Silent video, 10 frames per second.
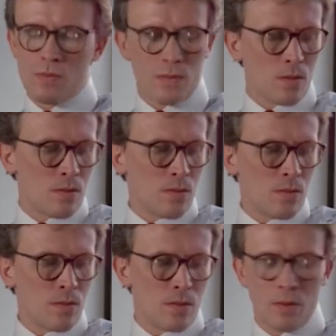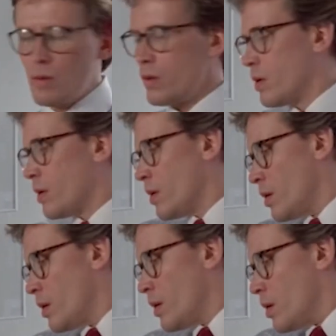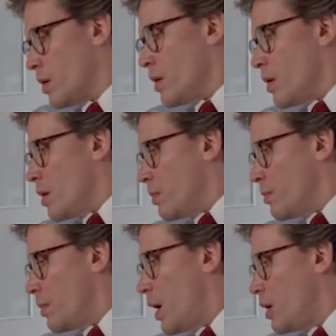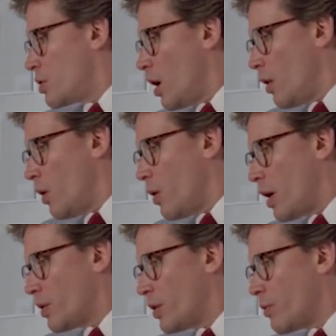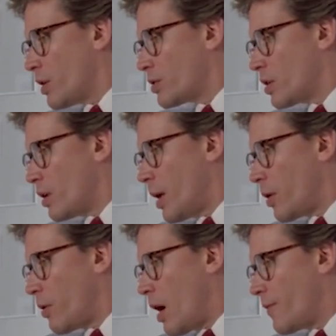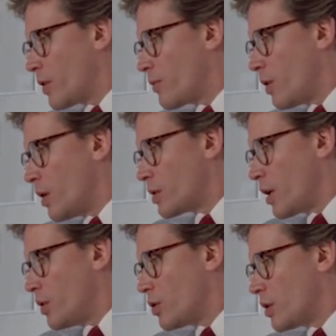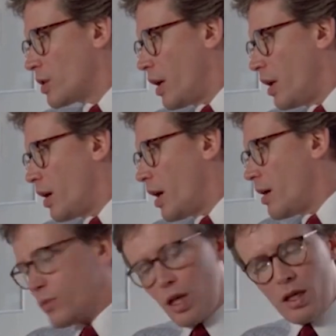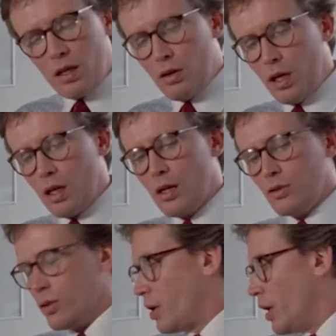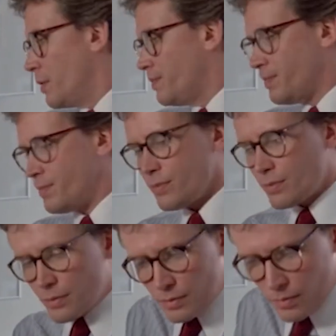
Of Unknown Origin is the story of Bart Hughes. Bart is in mergers and acquisitions, and Bart has to miss his family's